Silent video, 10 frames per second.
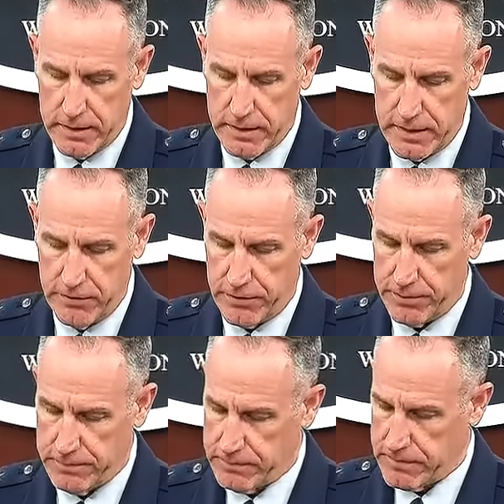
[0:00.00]

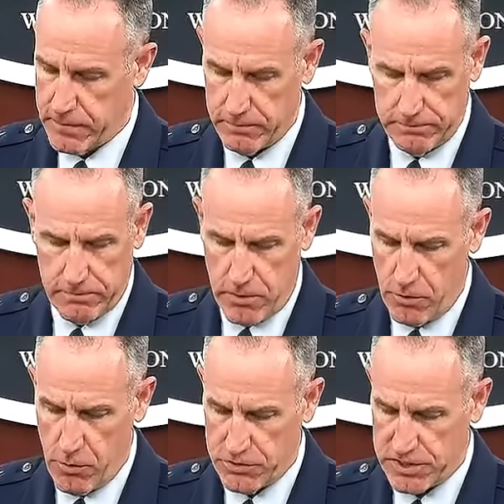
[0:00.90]
either, you know,
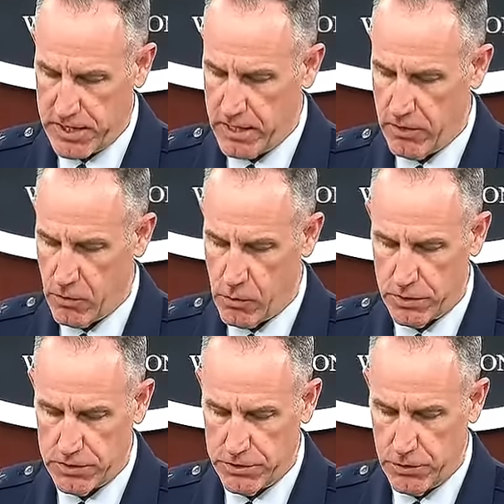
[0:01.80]
almost there
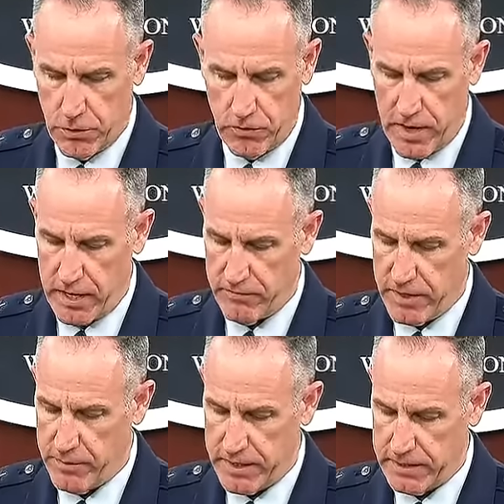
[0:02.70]
or due to arrive
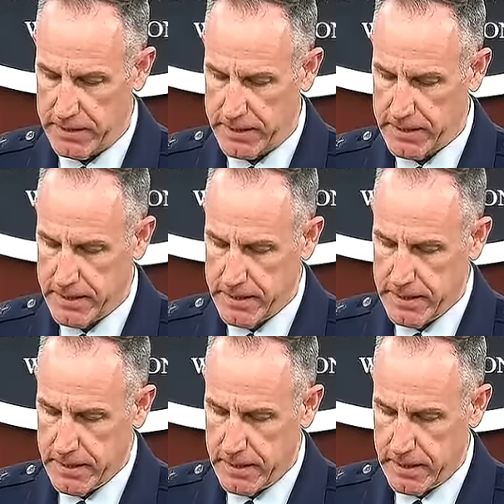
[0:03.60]
imminently.
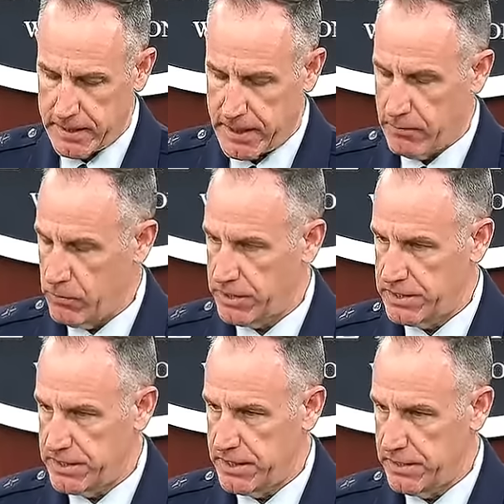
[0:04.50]
Again, we'll
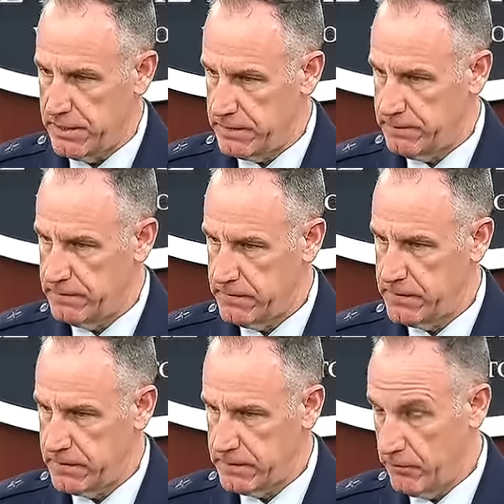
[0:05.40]
continue to
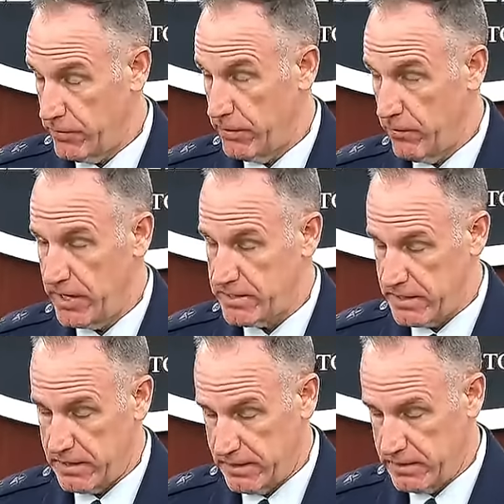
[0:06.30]
the rest
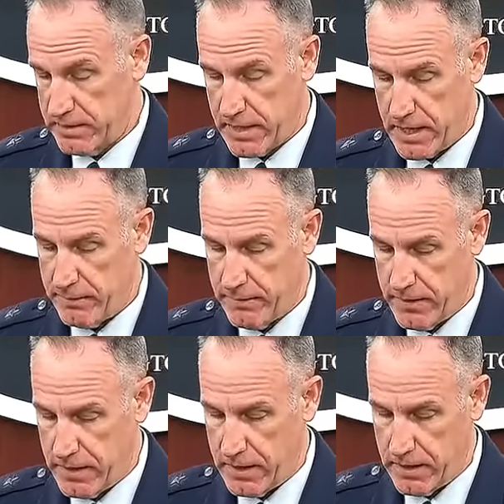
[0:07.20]
at this time,
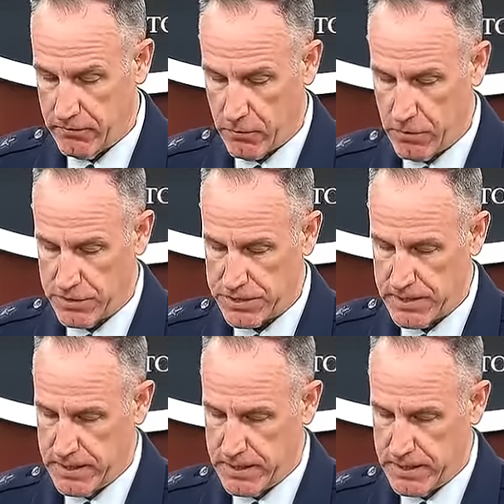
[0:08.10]
of course,